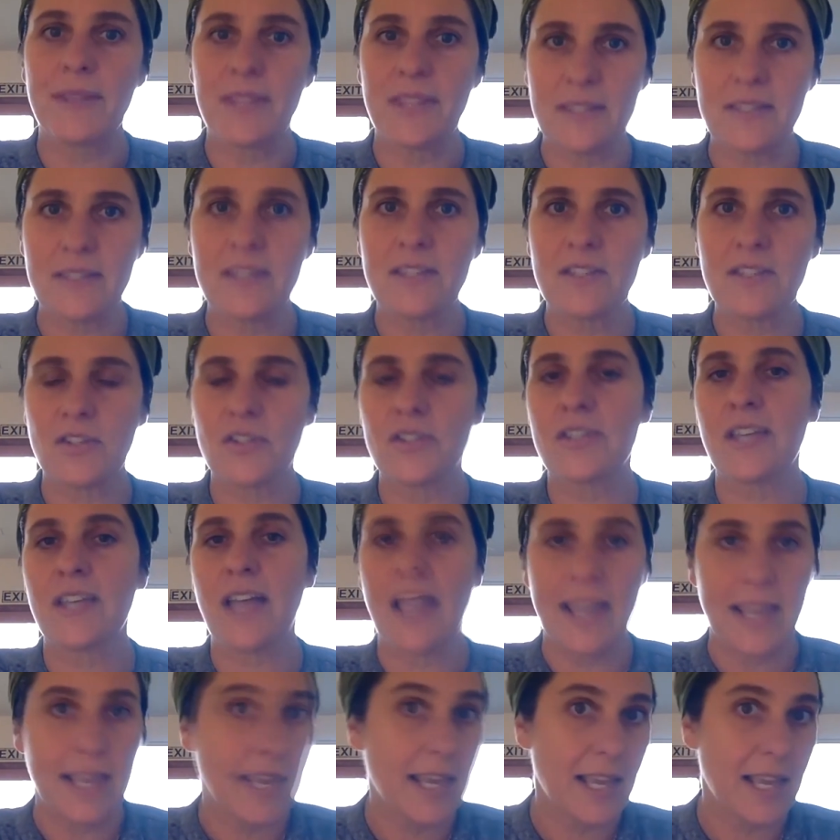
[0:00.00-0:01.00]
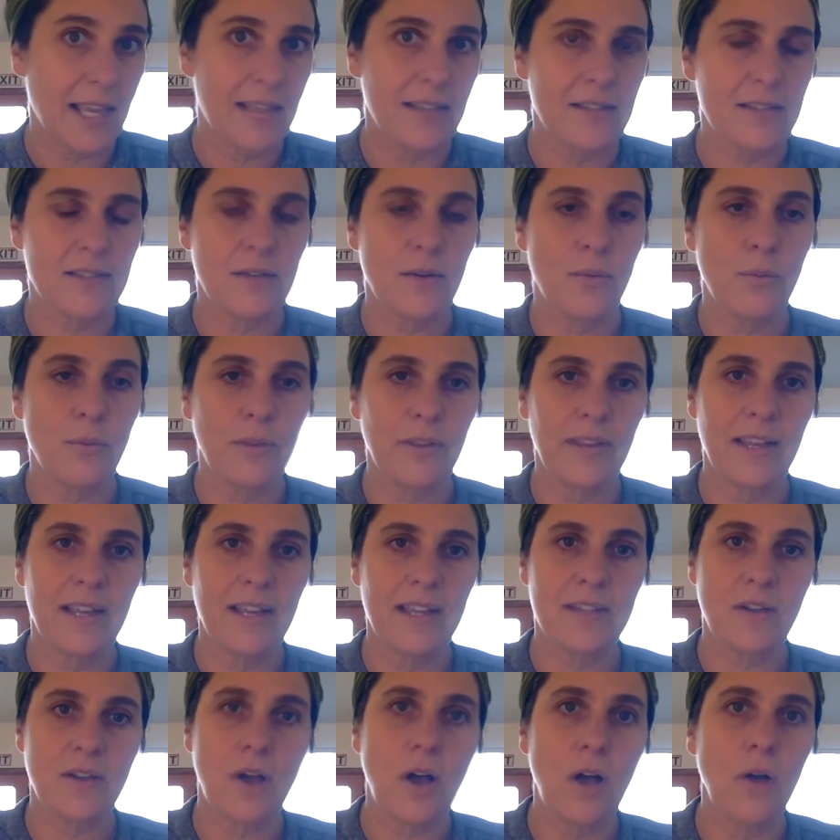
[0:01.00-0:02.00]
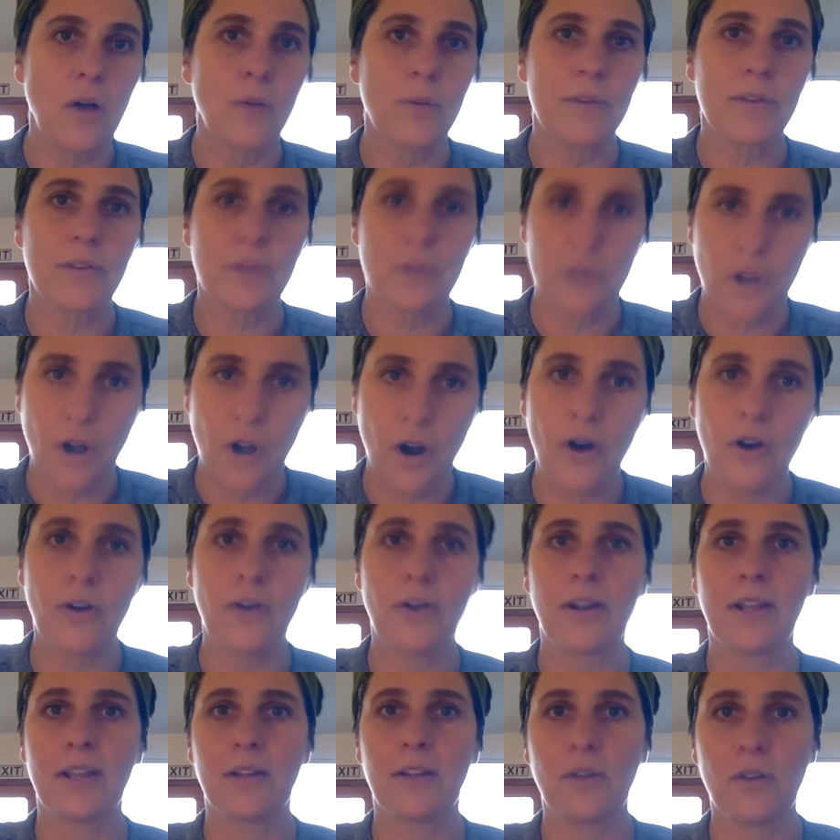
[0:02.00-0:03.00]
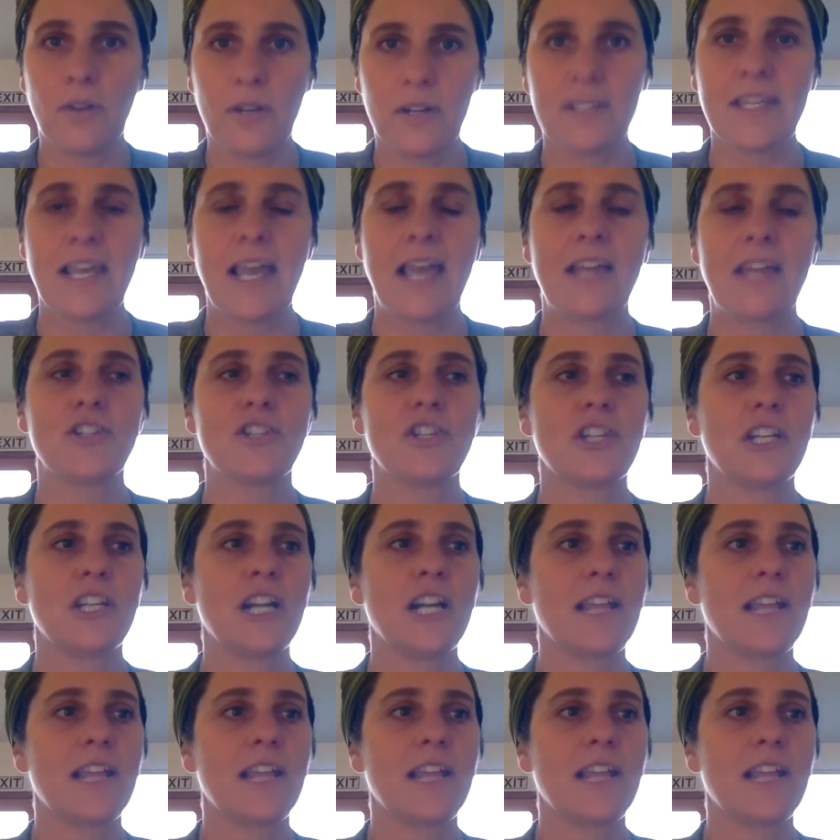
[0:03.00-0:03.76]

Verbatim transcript: But this is just hiking, and so really mm-hmm. it's all with good heart and good intention.